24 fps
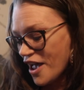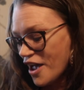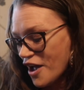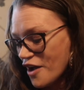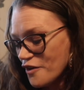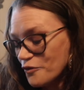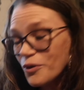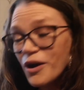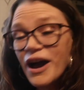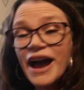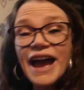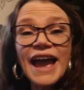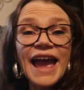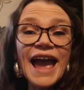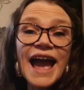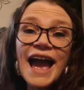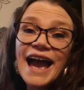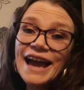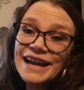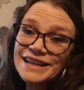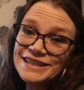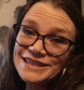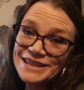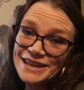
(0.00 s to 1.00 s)
of what I
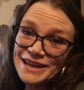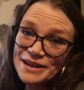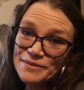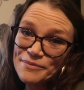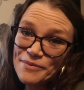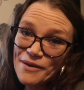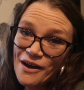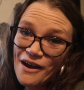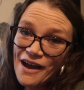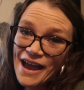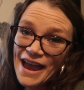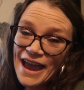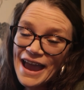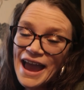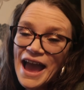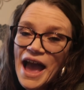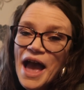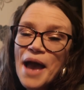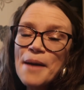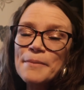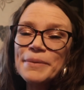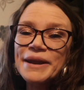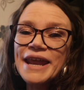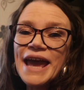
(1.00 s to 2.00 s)
actually buy,
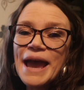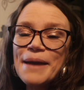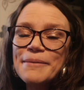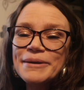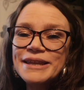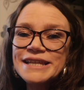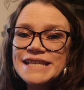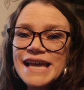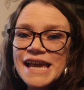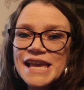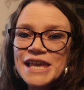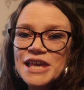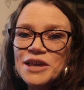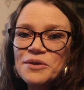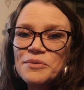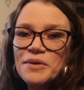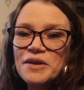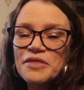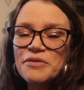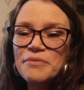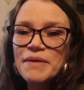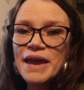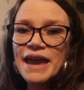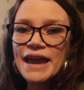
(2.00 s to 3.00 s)
but I am going to take you
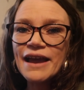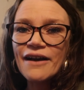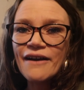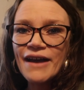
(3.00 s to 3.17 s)
with me.